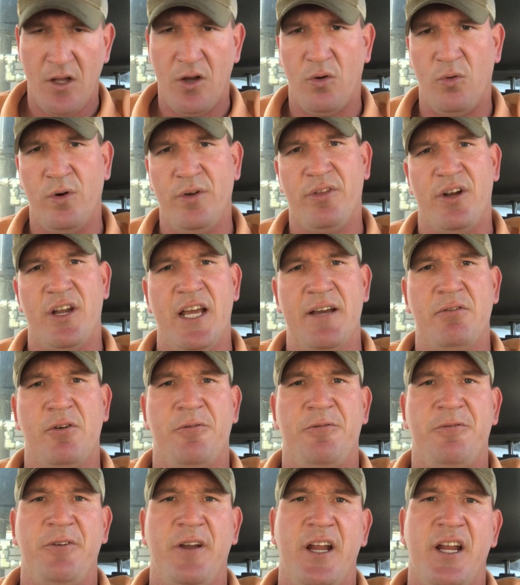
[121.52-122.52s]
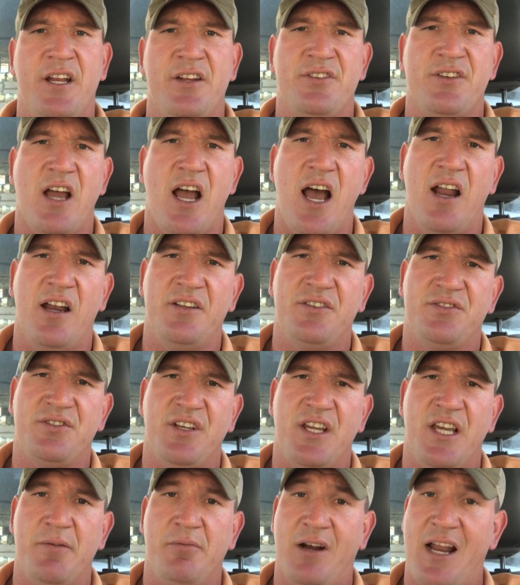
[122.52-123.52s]
When the devil finished, Holly
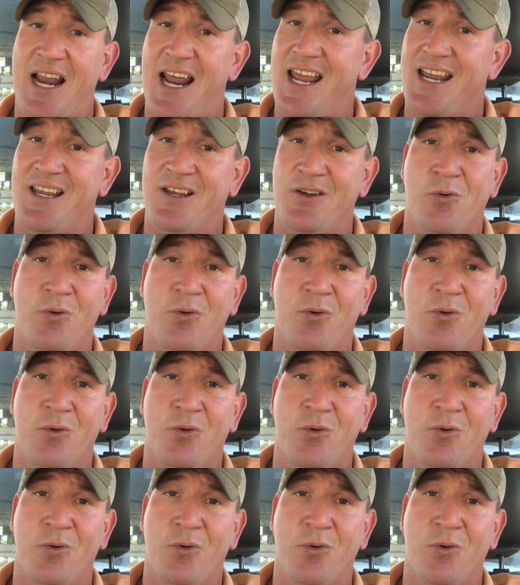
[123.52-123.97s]
said, "Well, that ain't